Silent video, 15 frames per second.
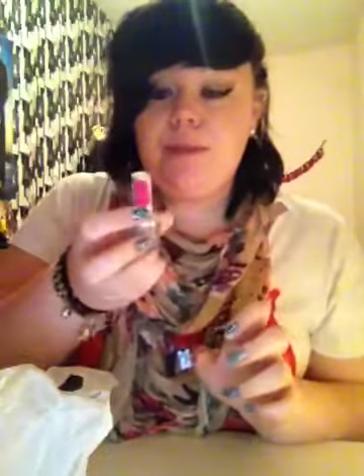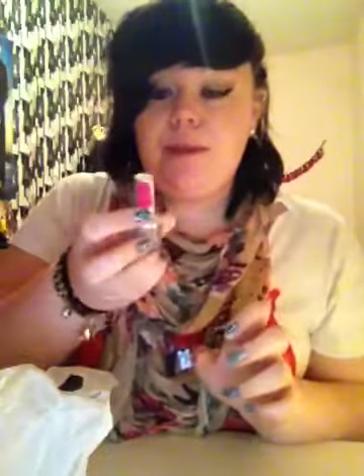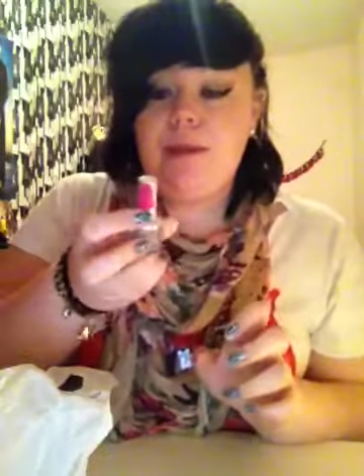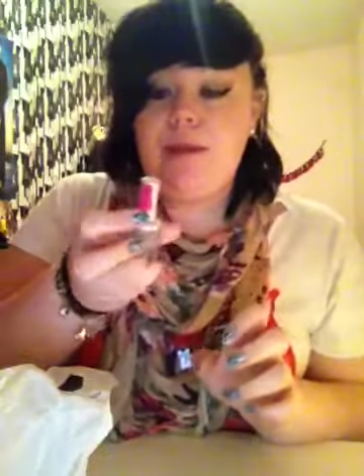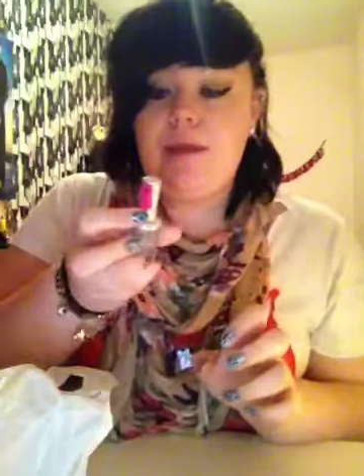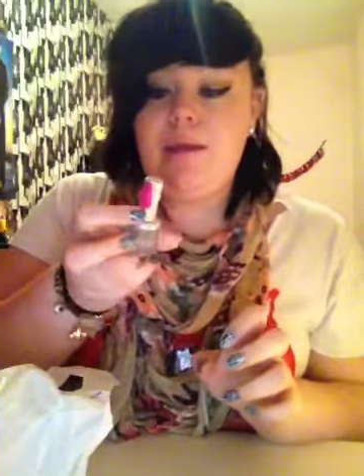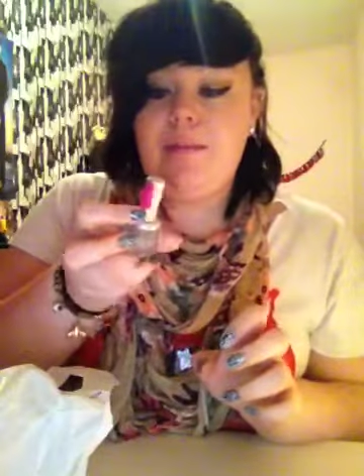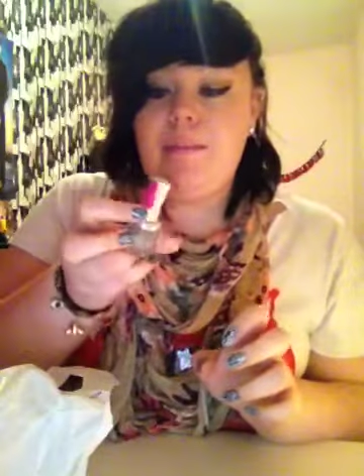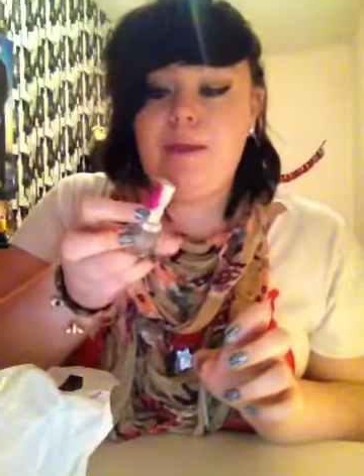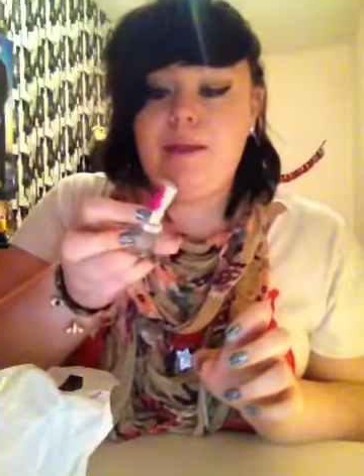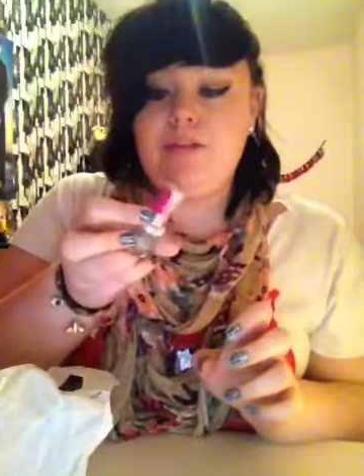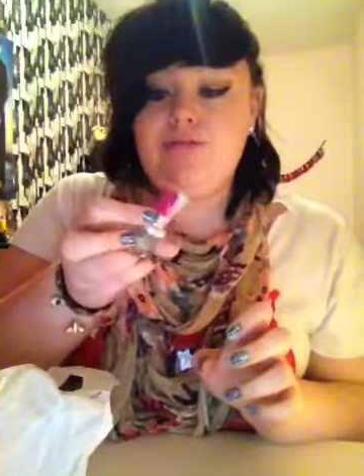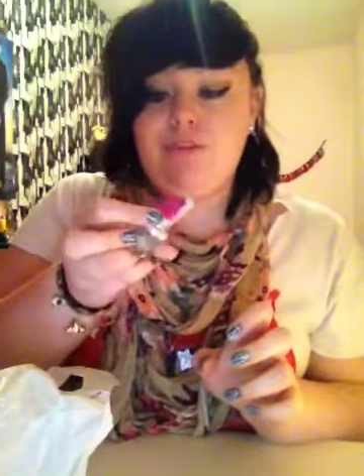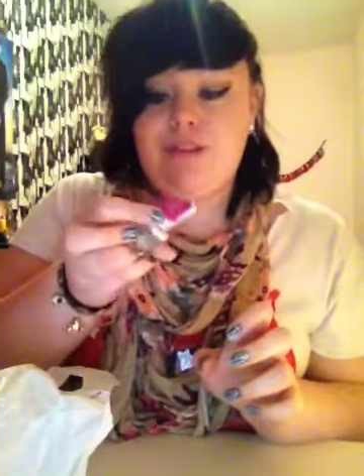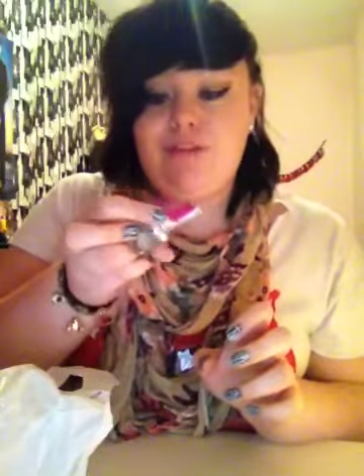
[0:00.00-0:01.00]
And
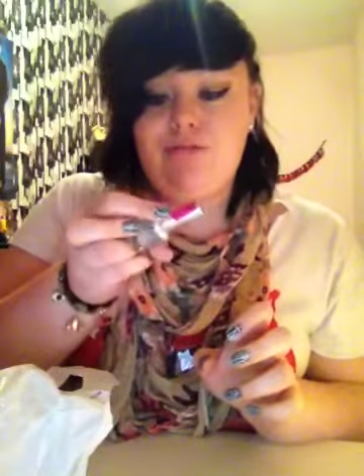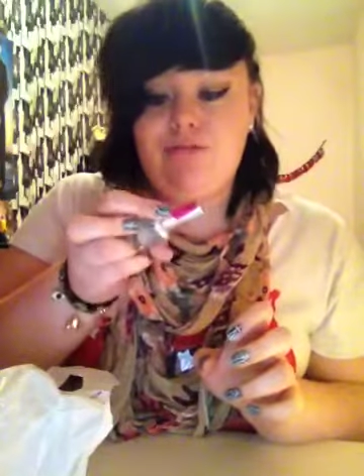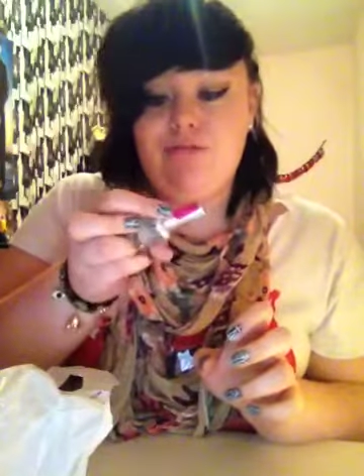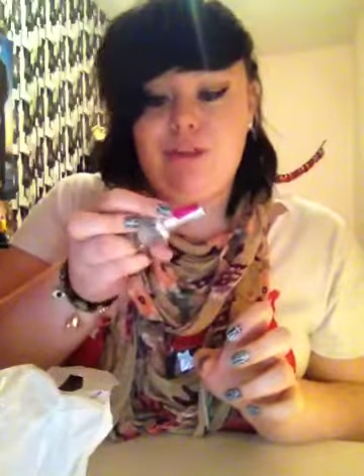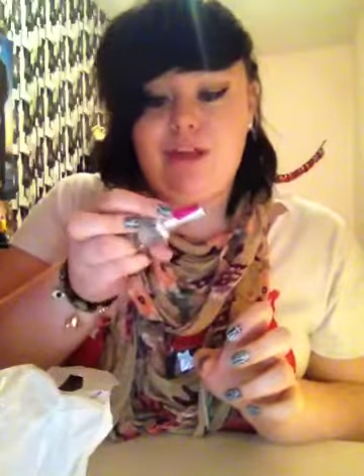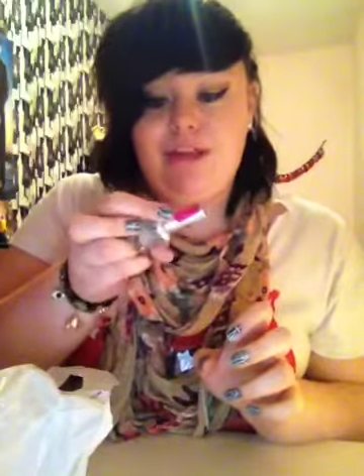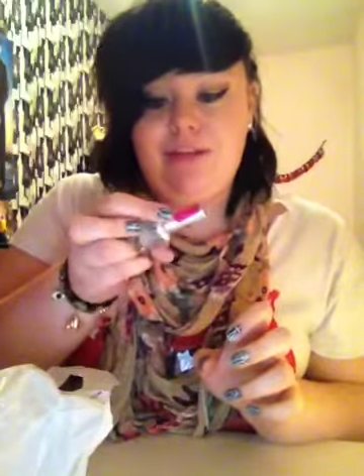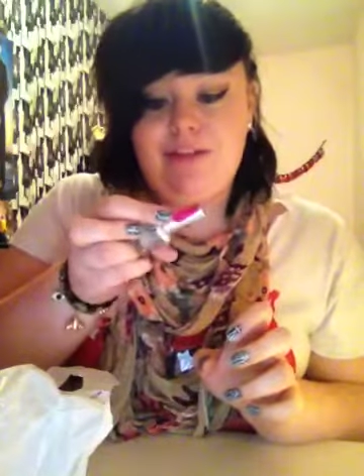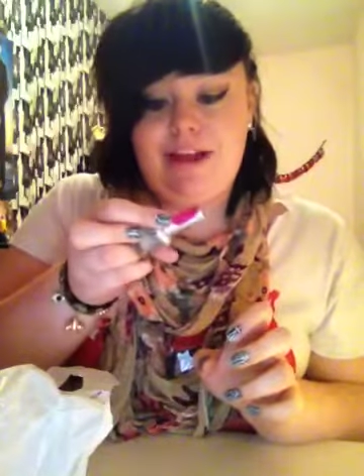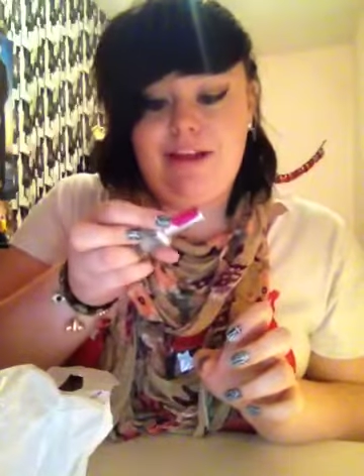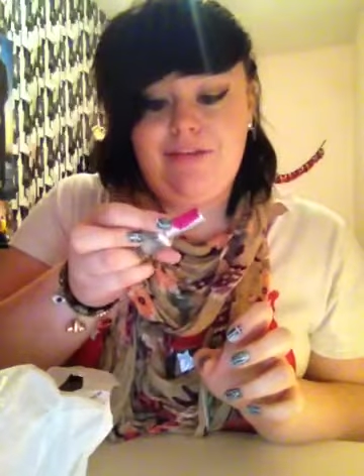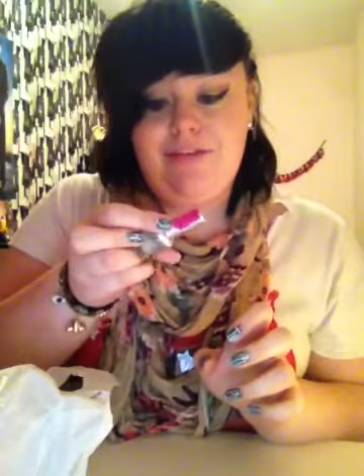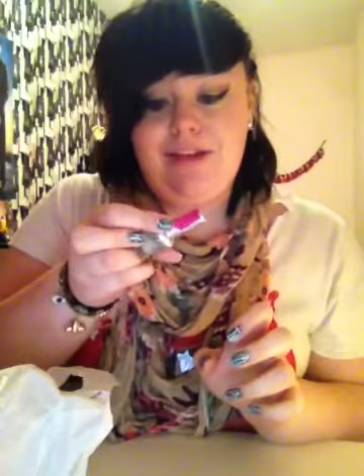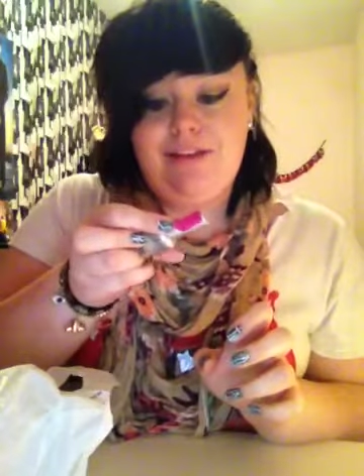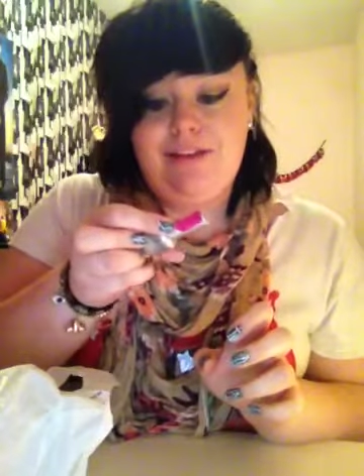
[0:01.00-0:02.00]
it's really, really, really,
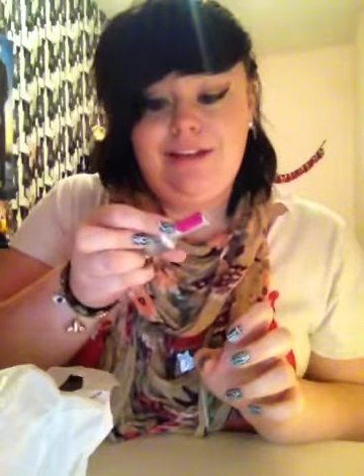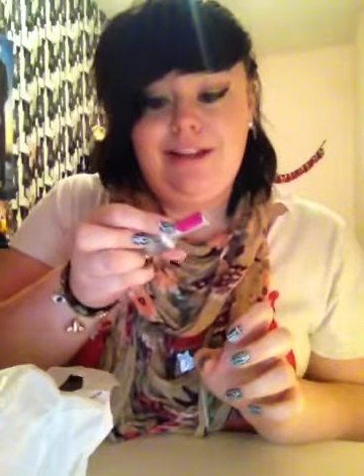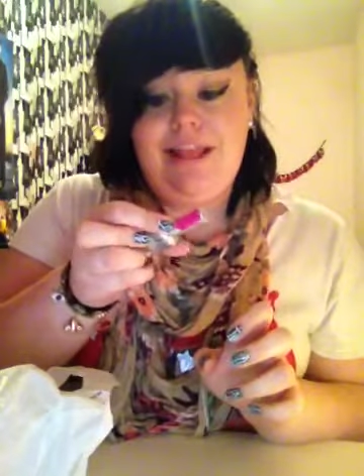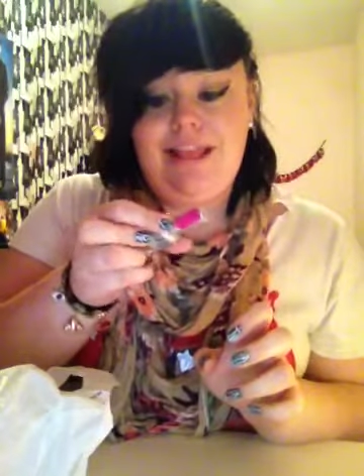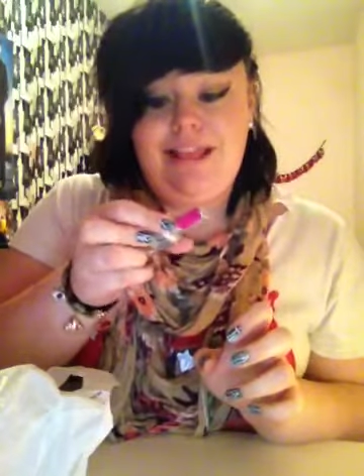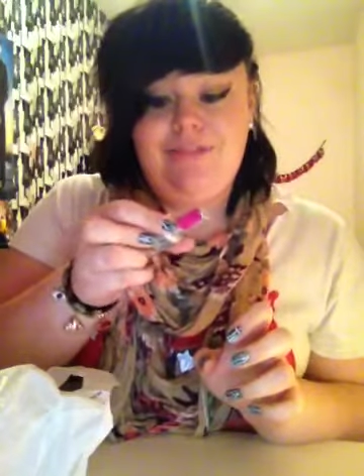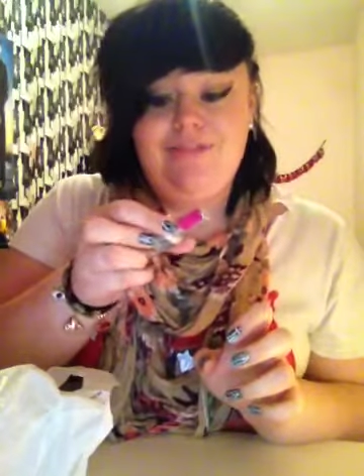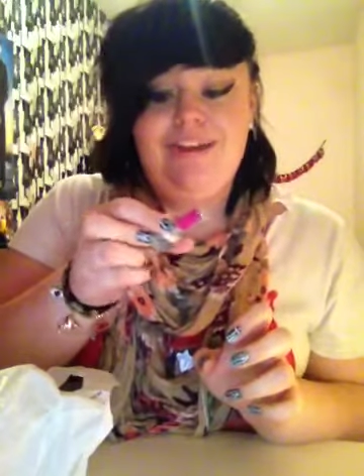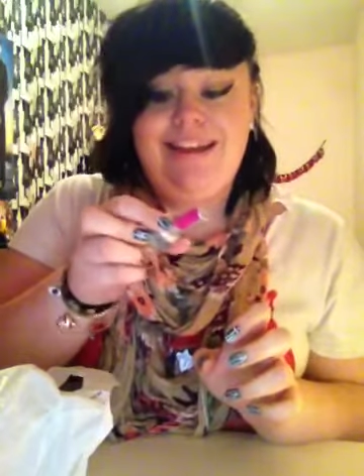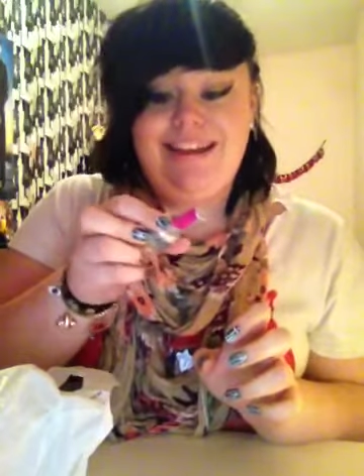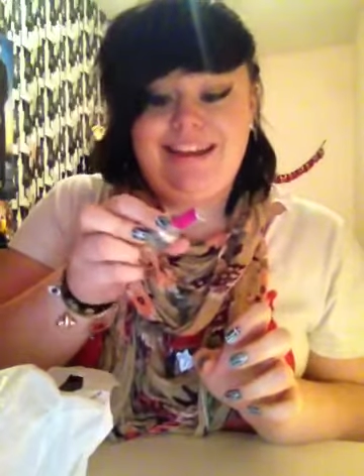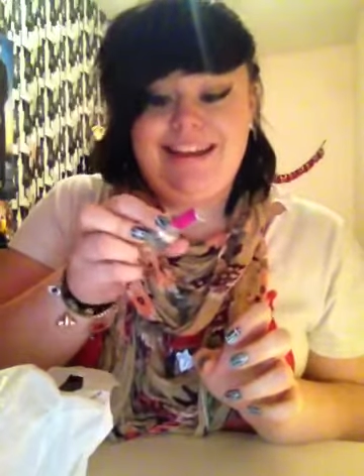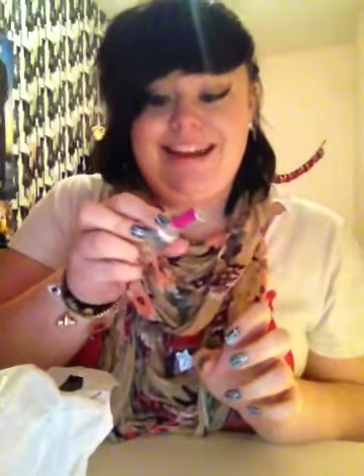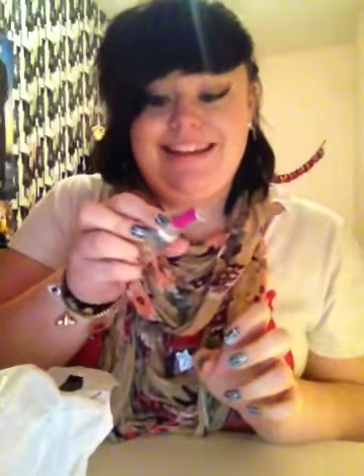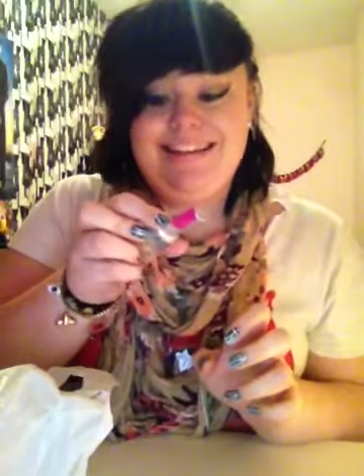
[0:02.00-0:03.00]
really,
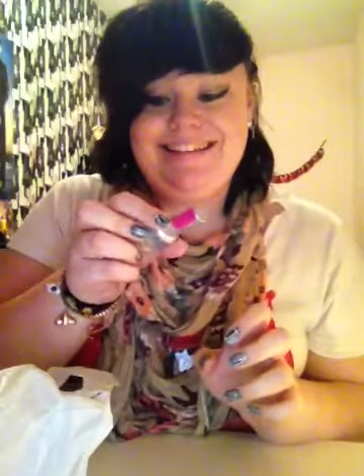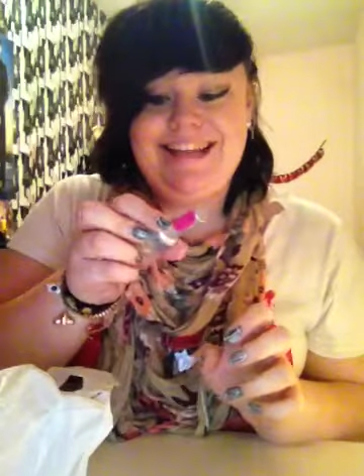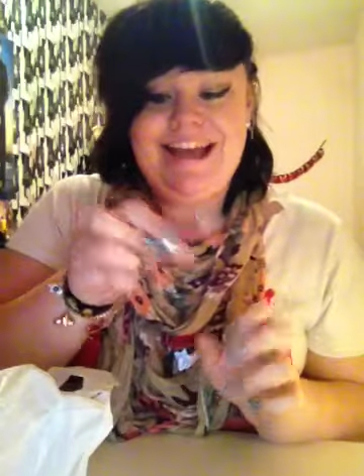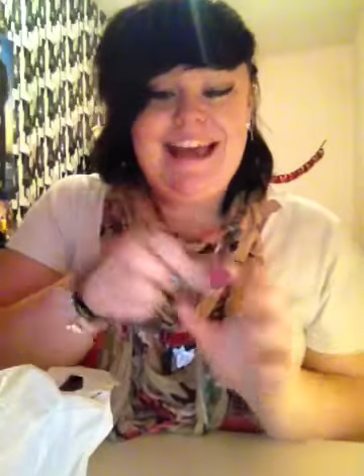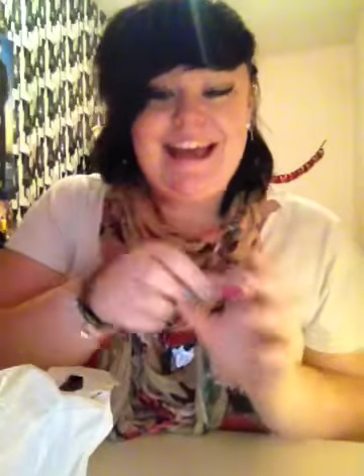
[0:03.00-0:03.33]
really nice.